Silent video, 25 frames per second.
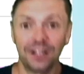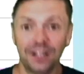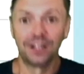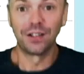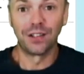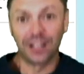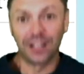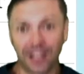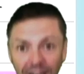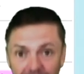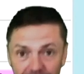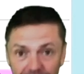They're
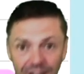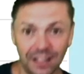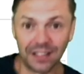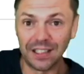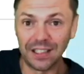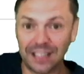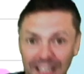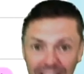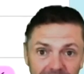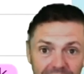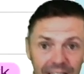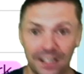kind
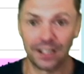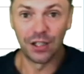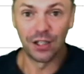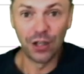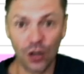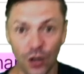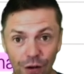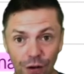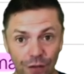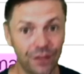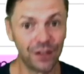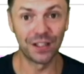of getting
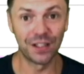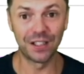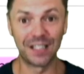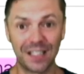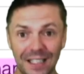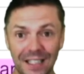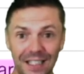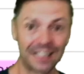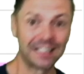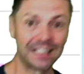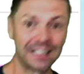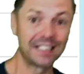nervous and
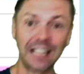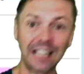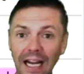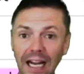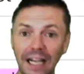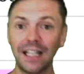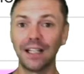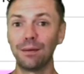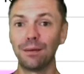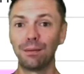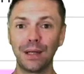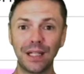
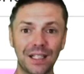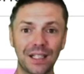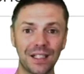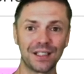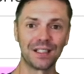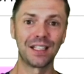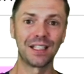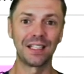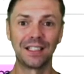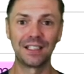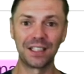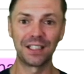excited because
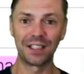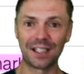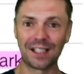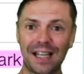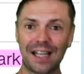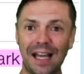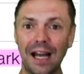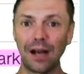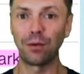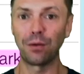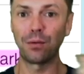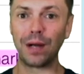they just
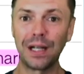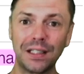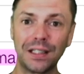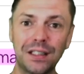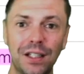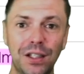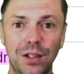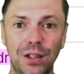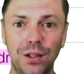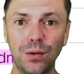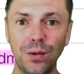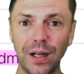can't wait to
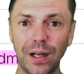do